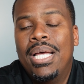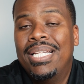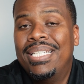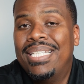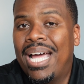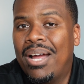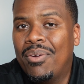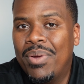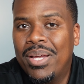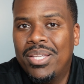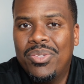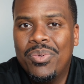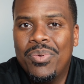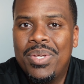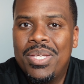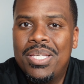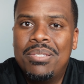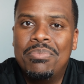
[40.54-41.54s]

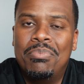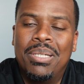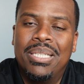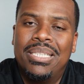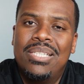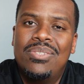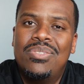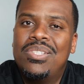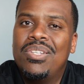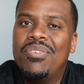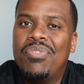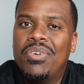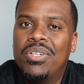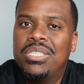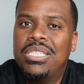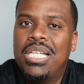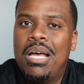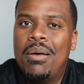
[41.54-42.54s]
directories, but this was the
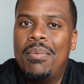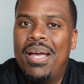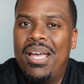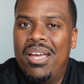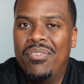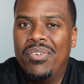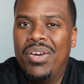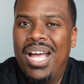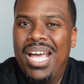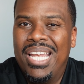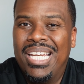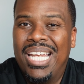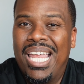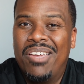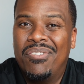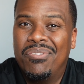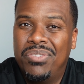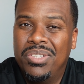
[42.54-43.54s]
first time I ever had to
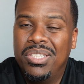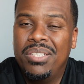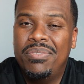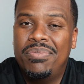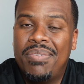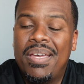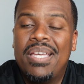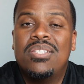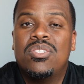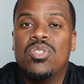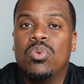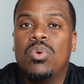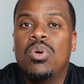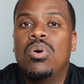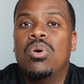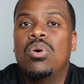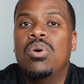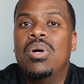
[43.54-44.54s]
like fully face the
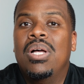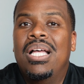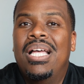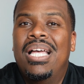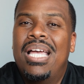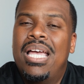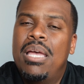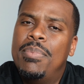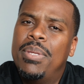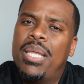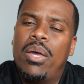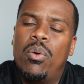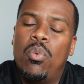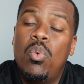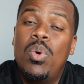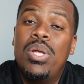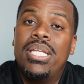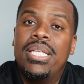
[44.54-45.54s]
role and be like,
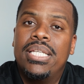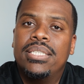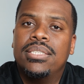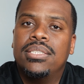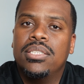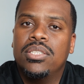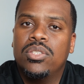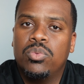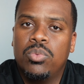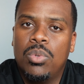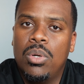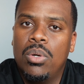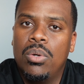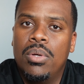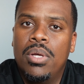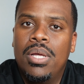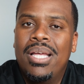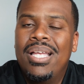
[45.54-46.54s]
what is this
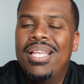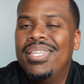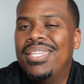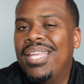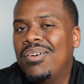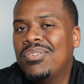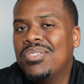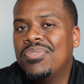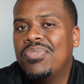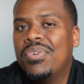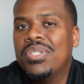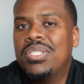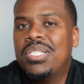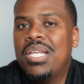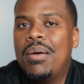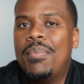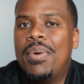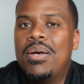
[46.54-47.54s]
role? That was the first
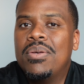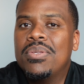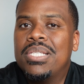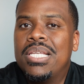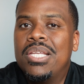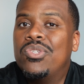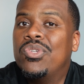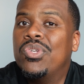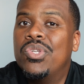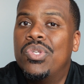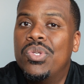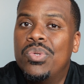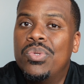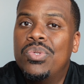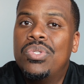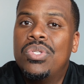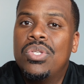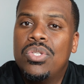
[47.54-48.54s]
time I was
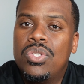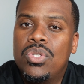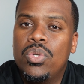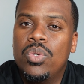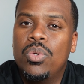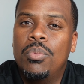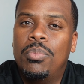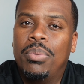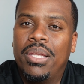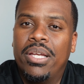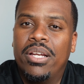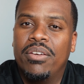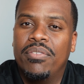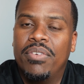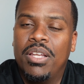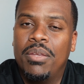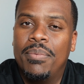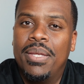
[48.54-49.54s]
introduced to player
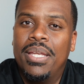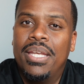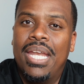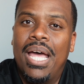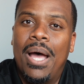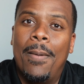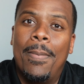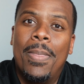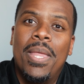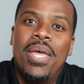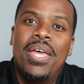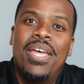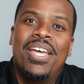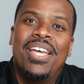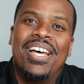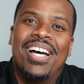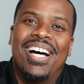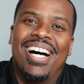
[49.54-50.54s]
development. Now,
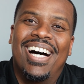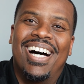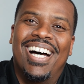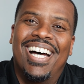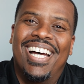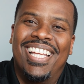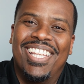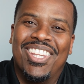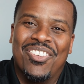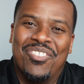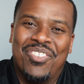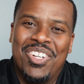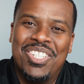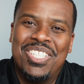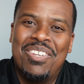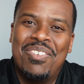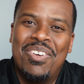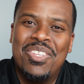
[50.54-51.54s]
the
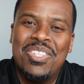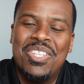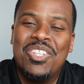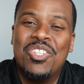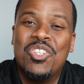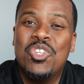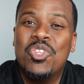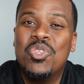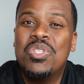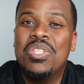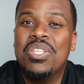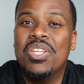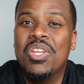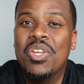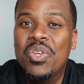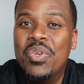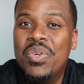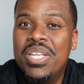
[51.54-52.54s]
first time I was introduced to
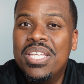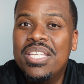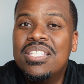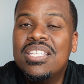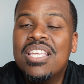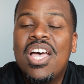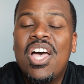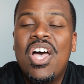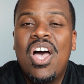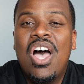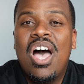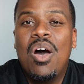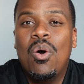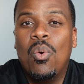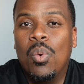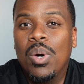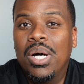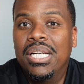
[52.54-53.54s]
the duties
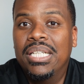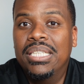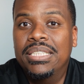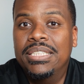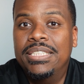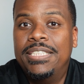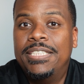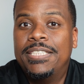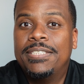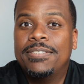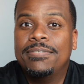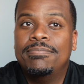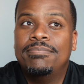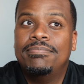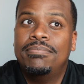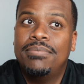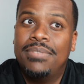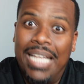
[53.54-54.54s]
was
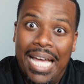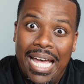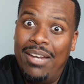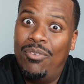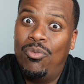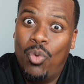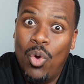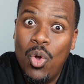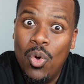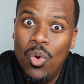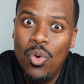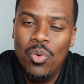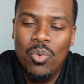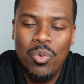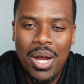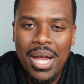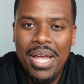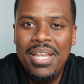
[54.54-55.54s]
that
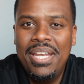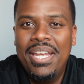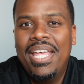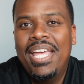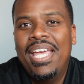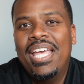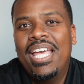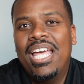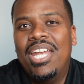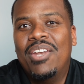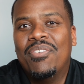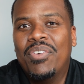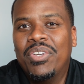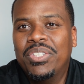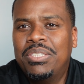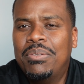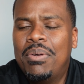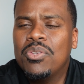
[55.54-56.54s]
role, right? And the
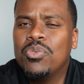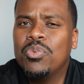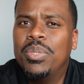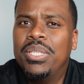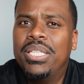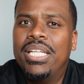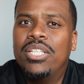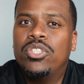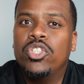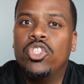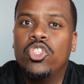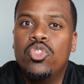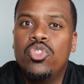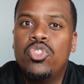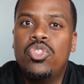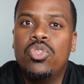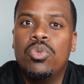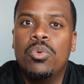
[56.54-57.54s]
first time I was really
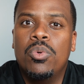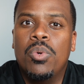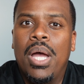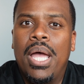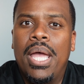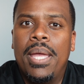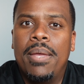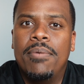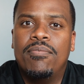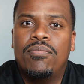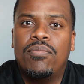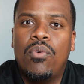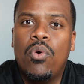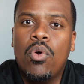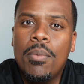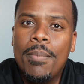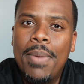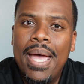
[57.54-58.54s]
introduced to a
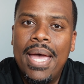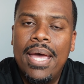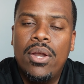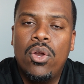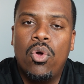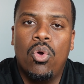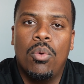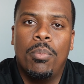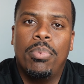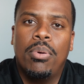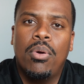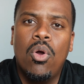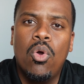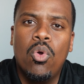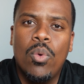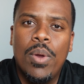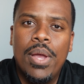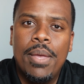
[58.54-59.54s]
format or
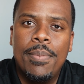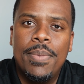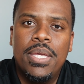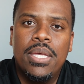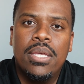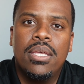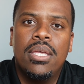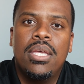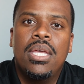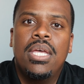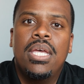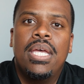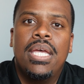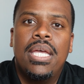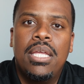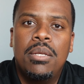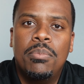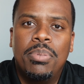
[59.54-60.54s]
programming
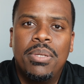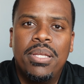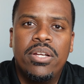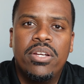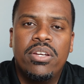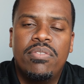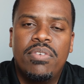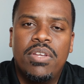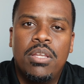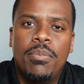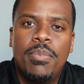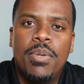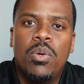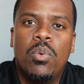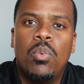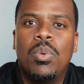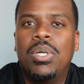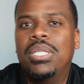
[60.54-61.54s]
in player
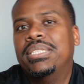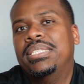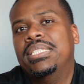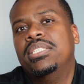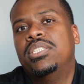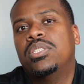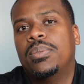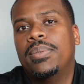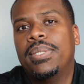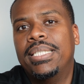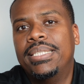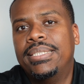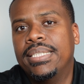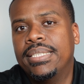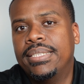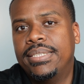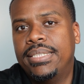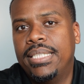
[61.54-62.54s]
development was in
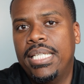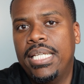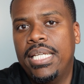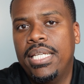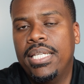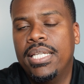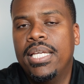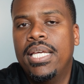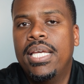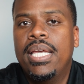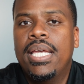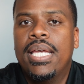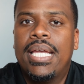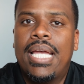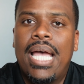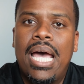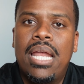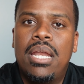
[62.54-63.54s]
2016,
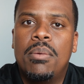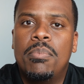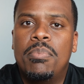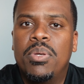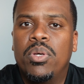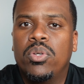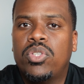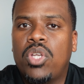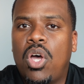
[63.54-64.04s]
kind of built